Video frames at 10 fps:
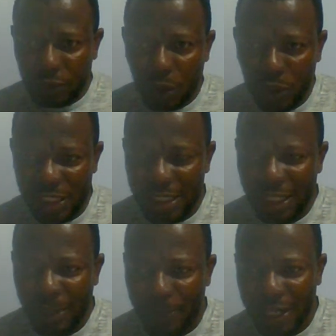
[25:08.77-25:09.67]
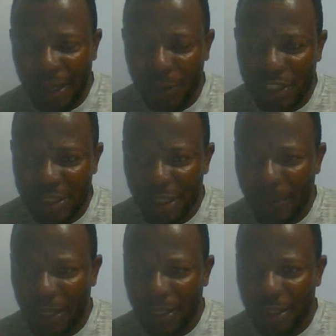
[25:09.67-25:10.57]
Which is the independent, which is the
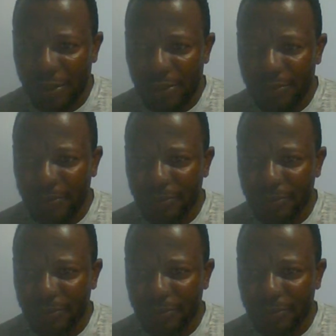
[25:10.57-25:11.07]
dependent?